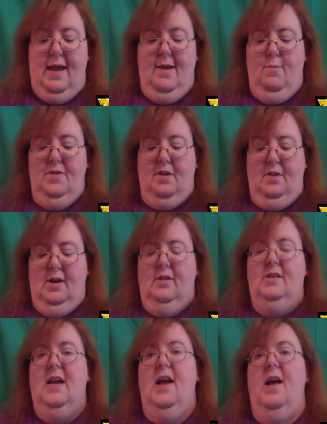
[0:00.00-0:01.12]
And with a
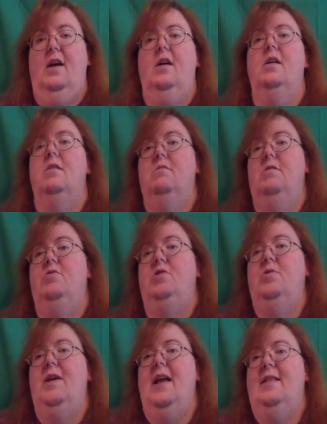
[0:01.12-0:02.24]
little tug, you
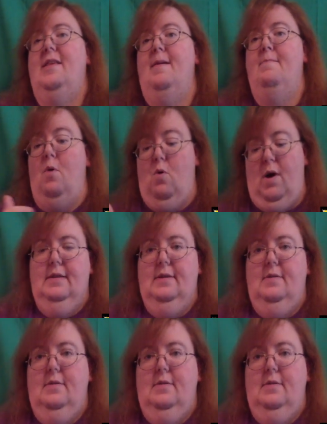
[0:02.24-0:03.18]
do get them off.